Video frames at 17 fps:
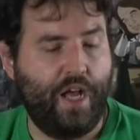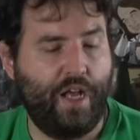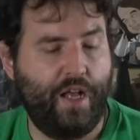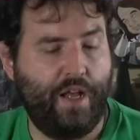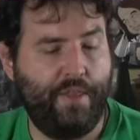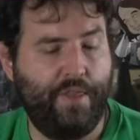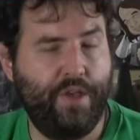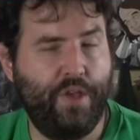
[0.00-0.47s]

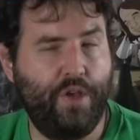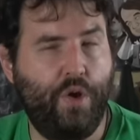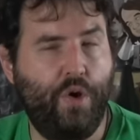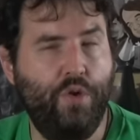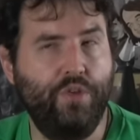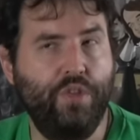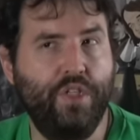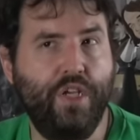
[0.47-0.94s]
Uh, the
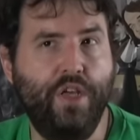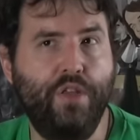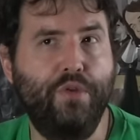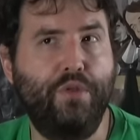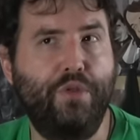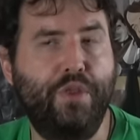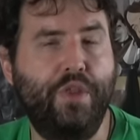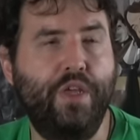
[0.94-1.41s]
only
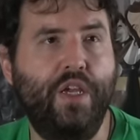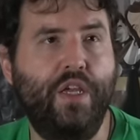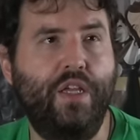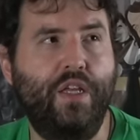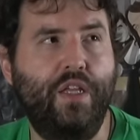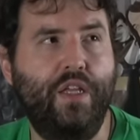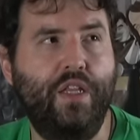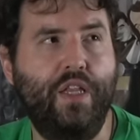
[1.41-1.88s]
other thing
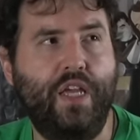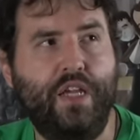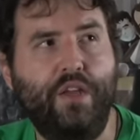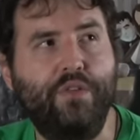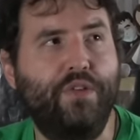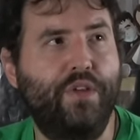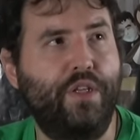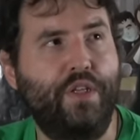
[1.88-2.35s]
I
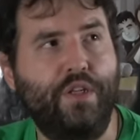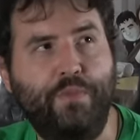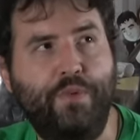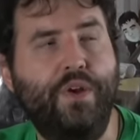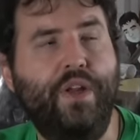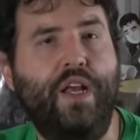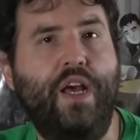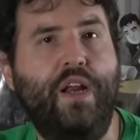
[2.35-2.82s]
can really think to
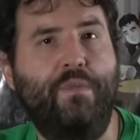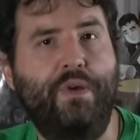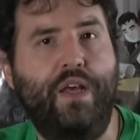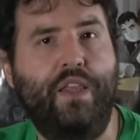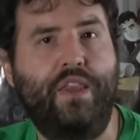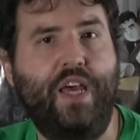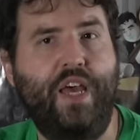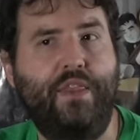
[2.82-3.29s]
point out
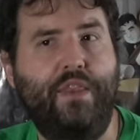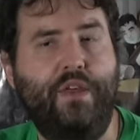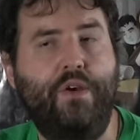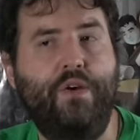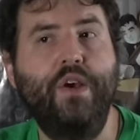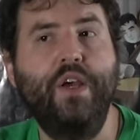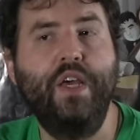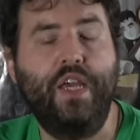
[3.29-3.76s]
about that,
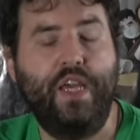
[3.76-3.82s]
though,